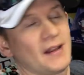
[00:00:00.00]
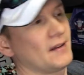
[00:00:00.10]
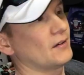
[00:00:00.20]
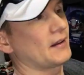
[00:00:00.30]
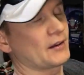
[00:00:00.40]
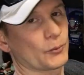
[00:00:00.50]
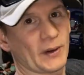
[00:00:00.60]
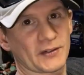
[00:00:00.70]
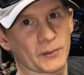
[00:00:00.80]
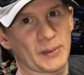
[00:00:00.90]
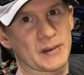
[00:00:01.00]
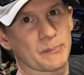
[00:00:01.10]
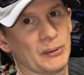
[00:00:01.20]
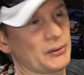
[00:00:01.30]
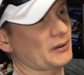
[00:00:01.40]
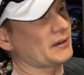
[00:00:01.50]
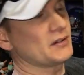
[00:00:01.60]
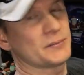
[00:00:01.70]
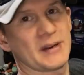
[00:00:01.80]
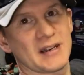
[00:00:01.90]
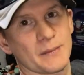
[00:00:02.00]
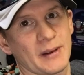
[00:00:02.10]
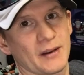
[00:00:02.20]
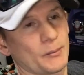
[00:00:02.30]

They're like, a recipe book is media mail,